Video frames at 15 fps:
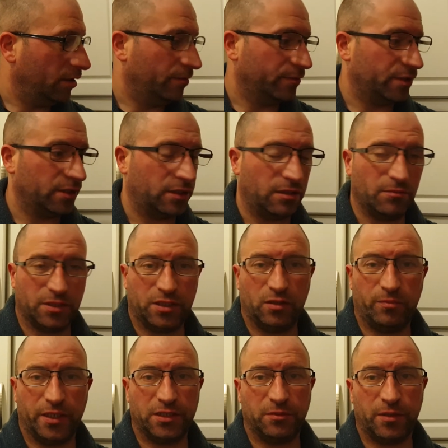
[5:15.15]
just keep
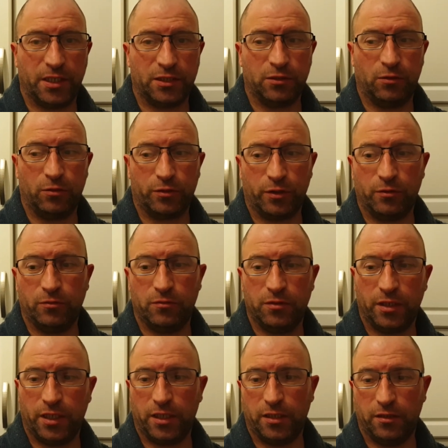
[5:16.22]
myself busy with this lockdown.
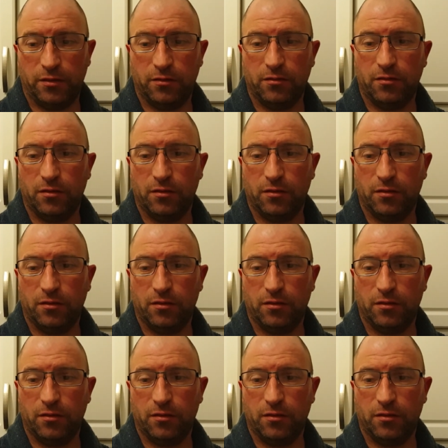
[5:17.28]
And